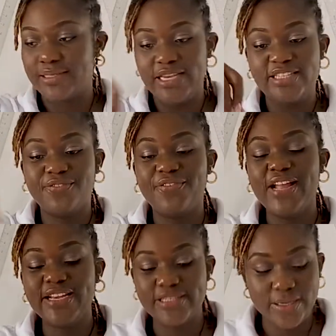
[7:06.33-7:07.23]
is
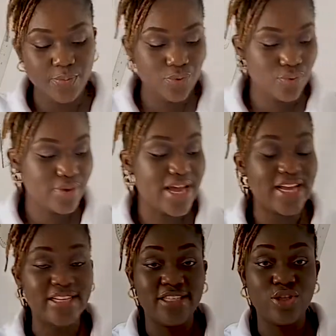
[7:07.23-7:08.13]
flexible
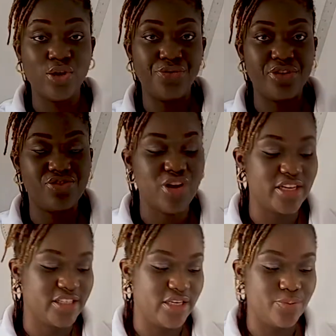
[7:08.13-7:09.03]
and is not
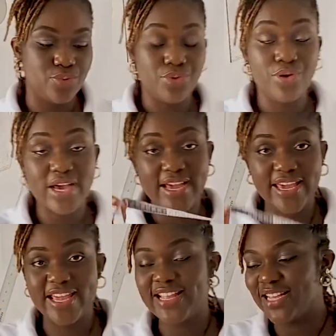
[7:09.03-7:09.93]
retractable. You can
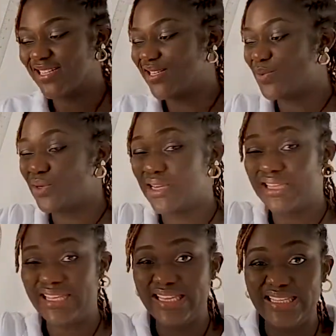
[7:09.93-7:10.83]
get that as well. I
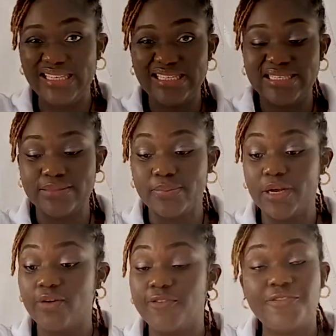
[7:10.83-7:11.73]
think this is
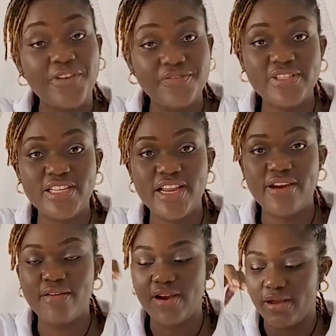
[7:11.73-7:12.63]
about 50
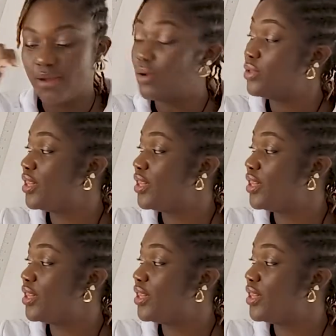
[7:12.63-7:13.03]
naira or